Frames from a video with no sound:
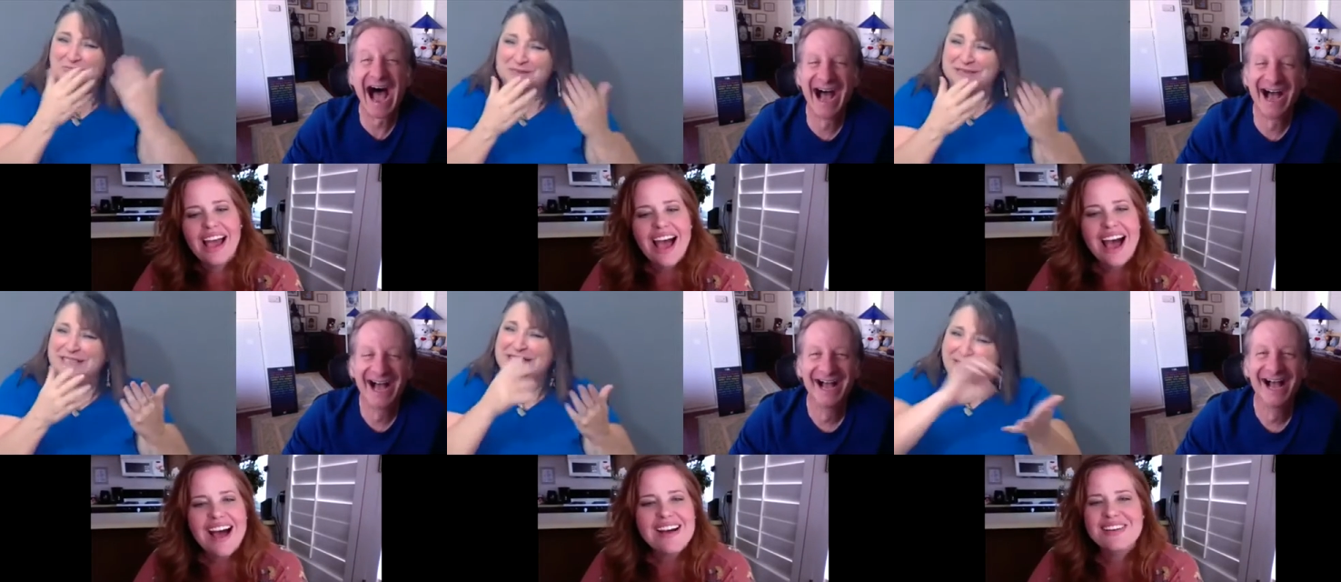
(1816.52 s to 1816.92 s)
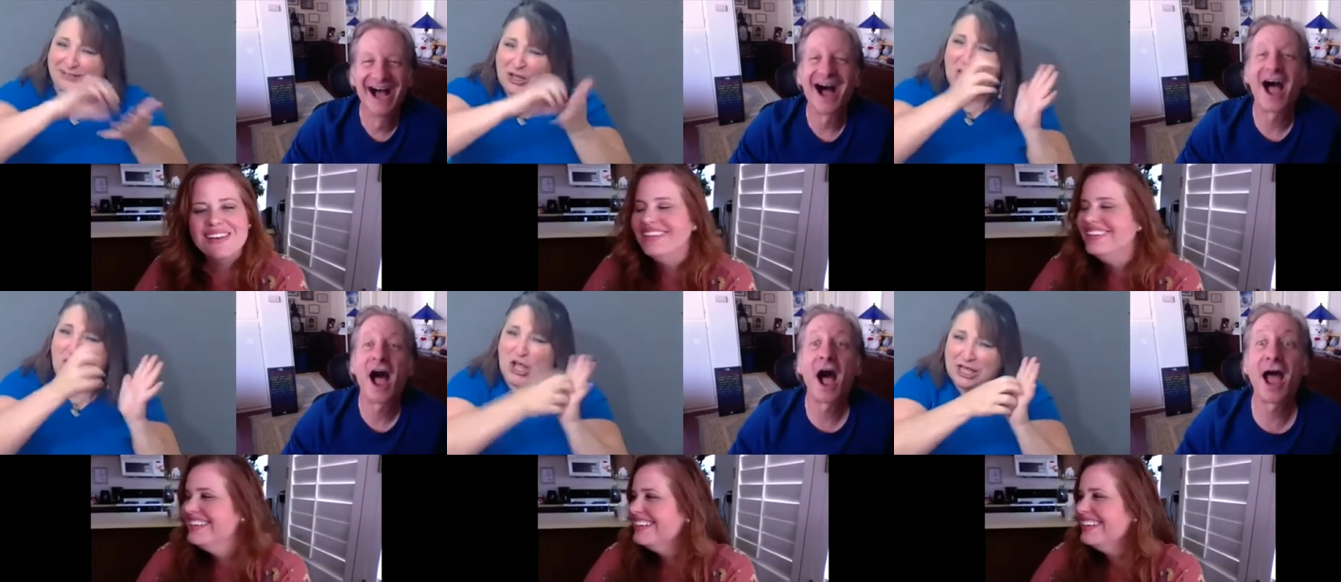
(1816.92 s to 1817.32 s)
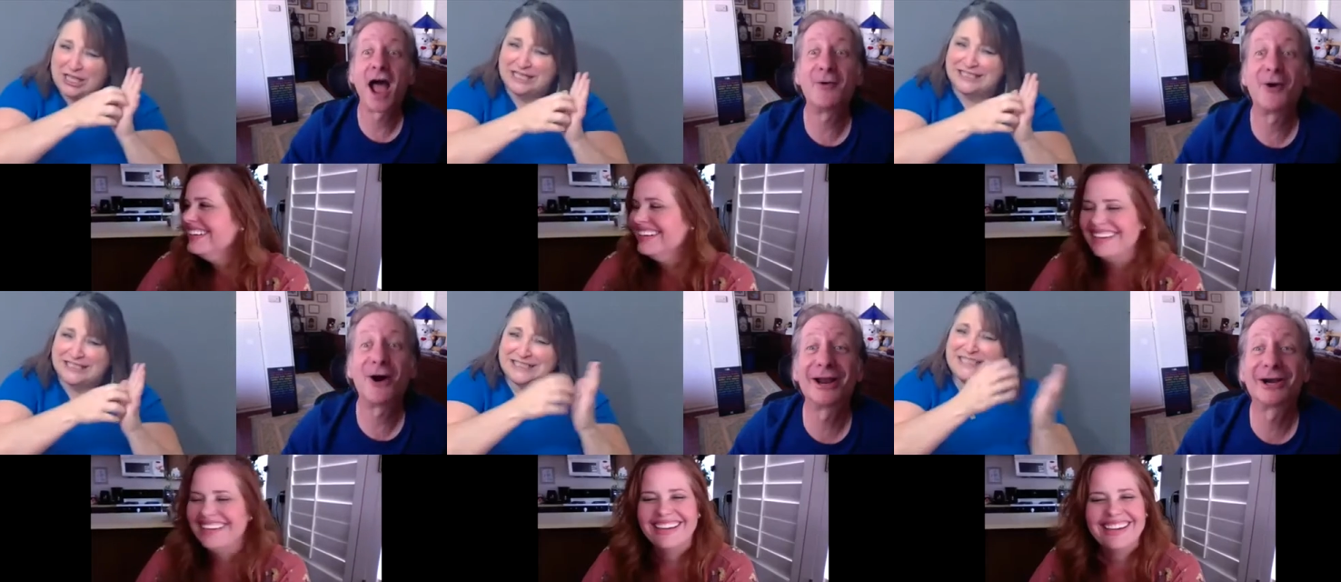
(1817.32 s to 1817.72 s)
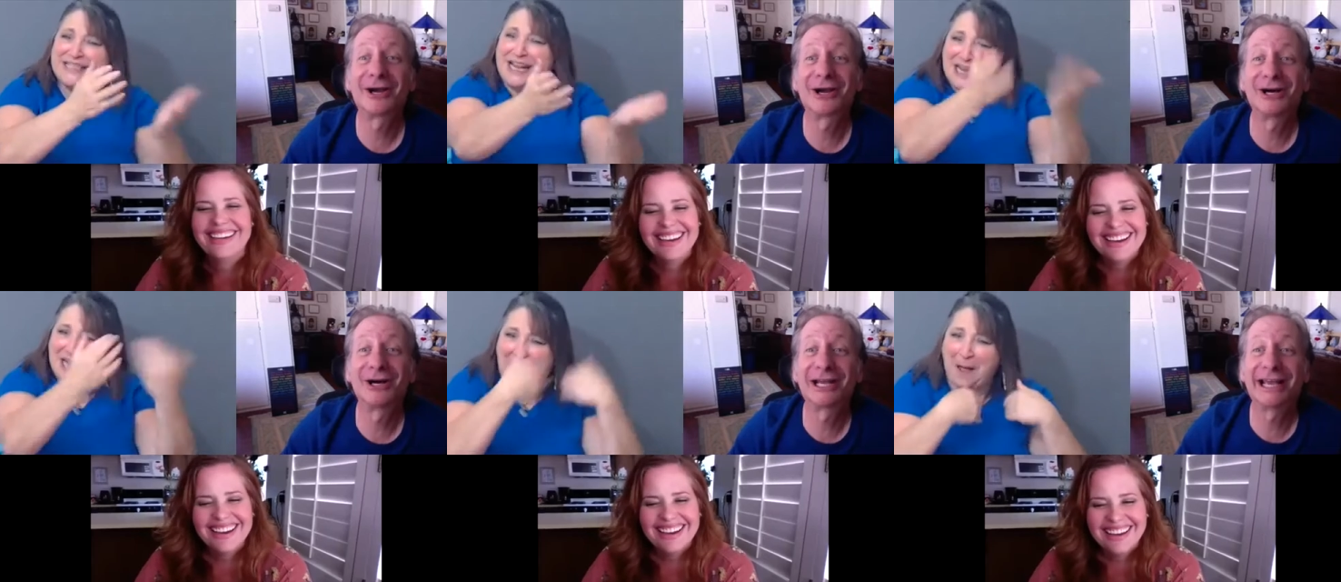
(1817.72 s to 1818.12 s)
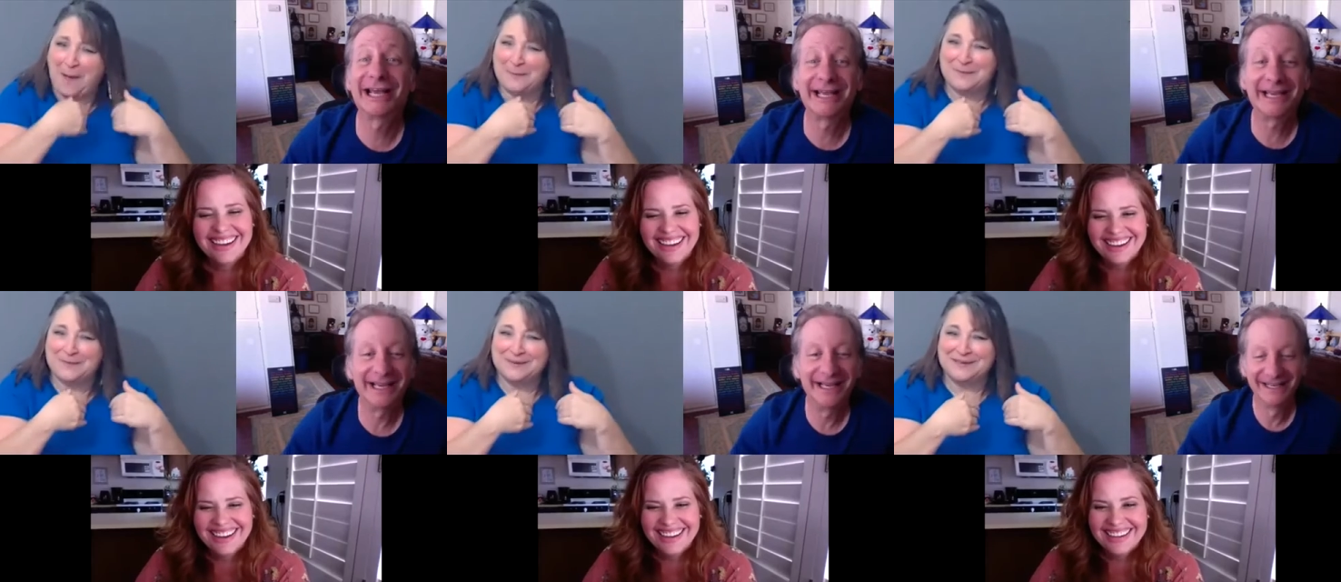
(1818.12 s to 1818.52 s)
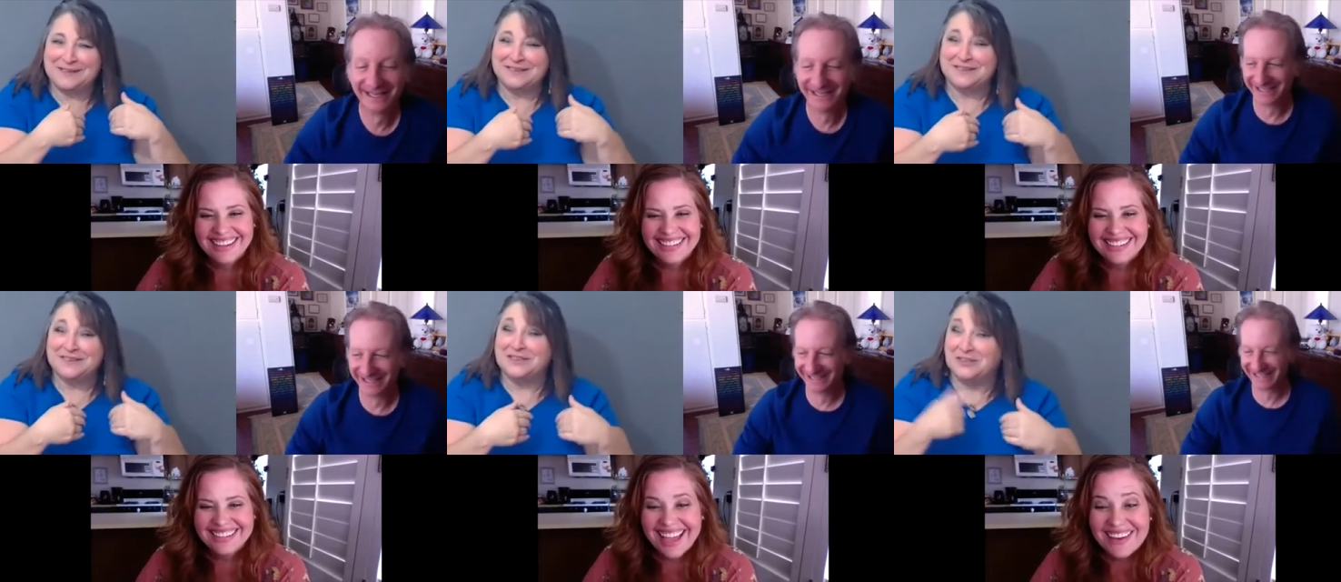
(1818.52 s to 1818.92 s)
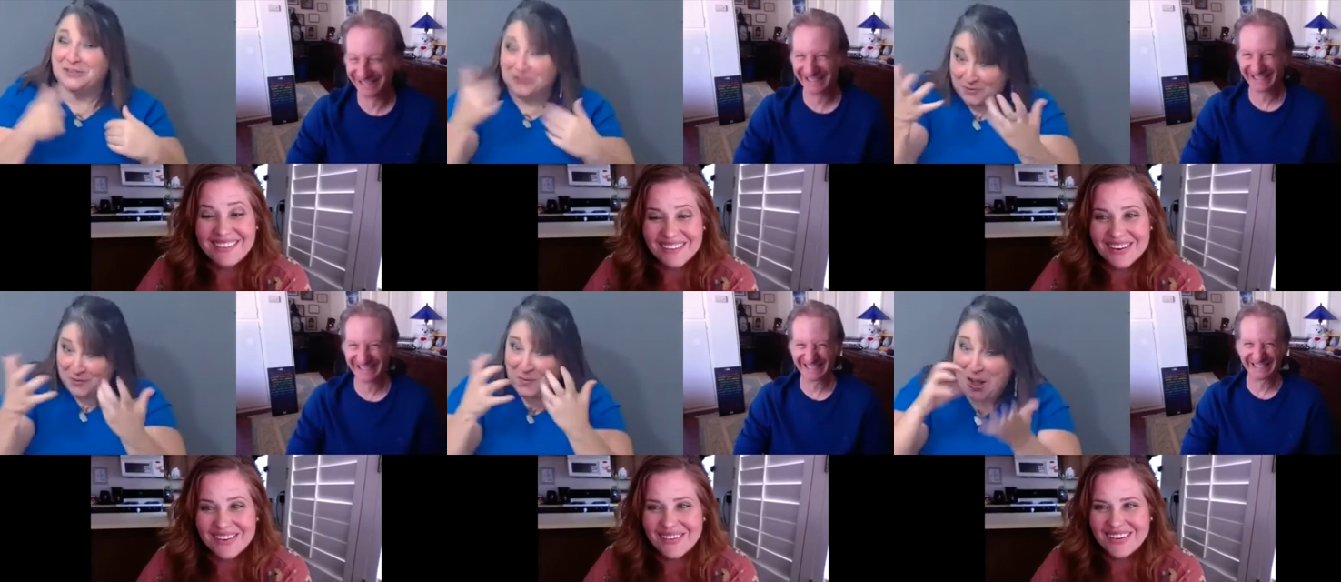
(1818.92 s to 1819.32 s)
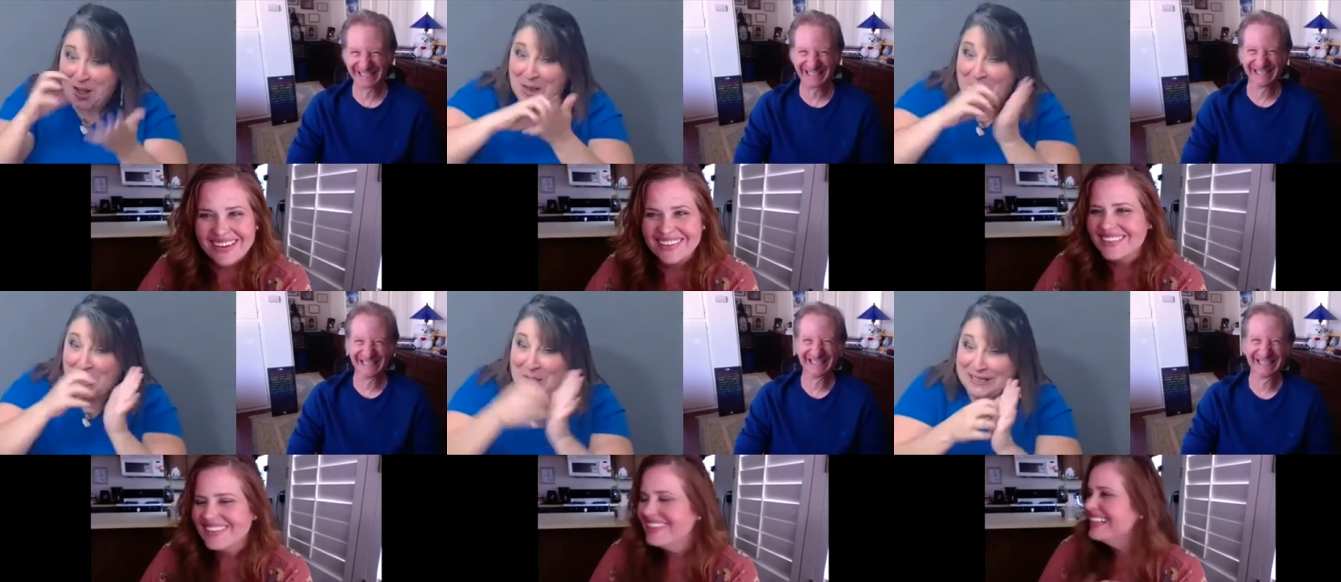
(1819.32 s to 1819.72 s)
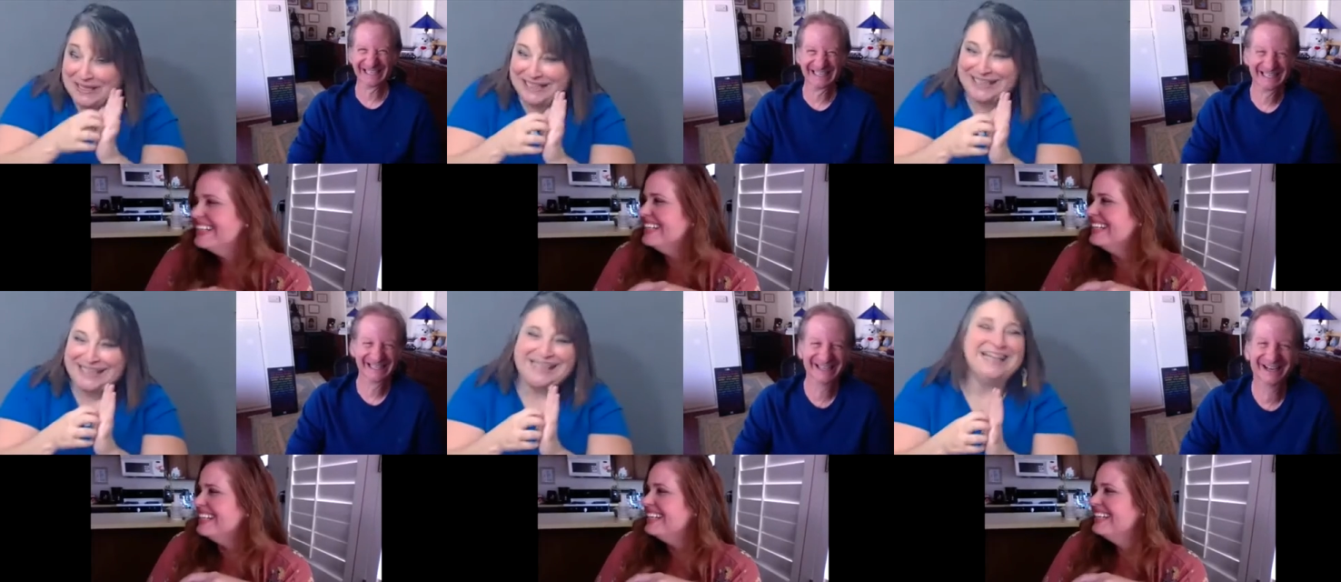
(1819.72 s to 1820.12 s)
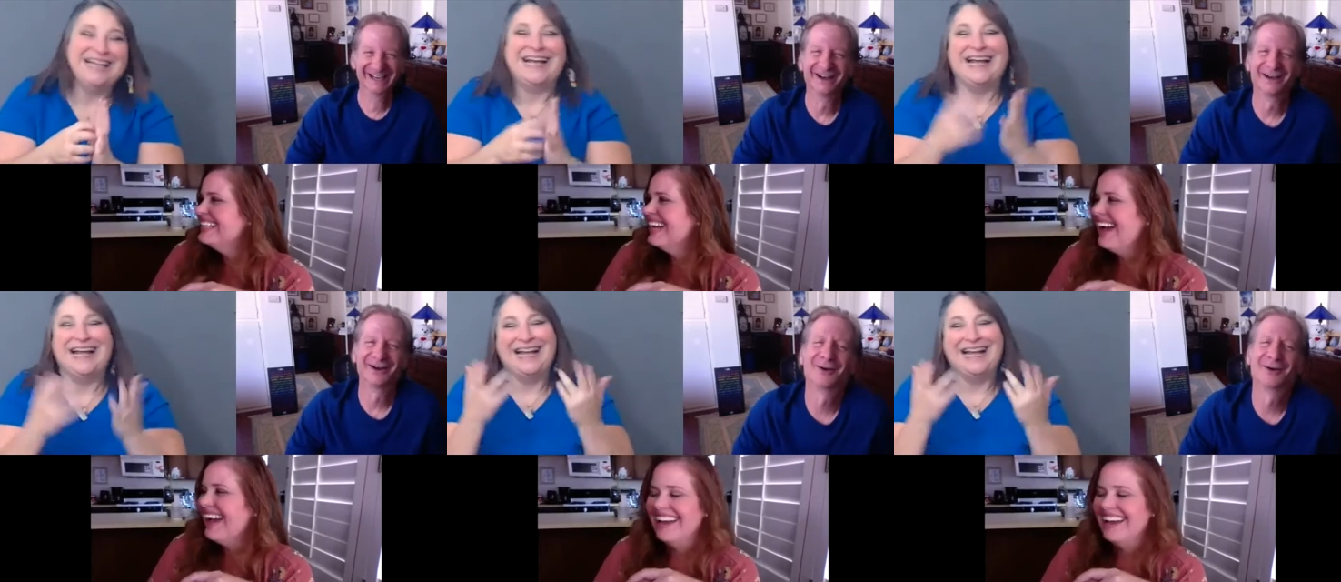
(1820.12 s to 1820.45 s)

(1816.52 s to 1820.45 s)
Speaker 1: I want a cookie. Yeah, you want all your cookies? Yeah.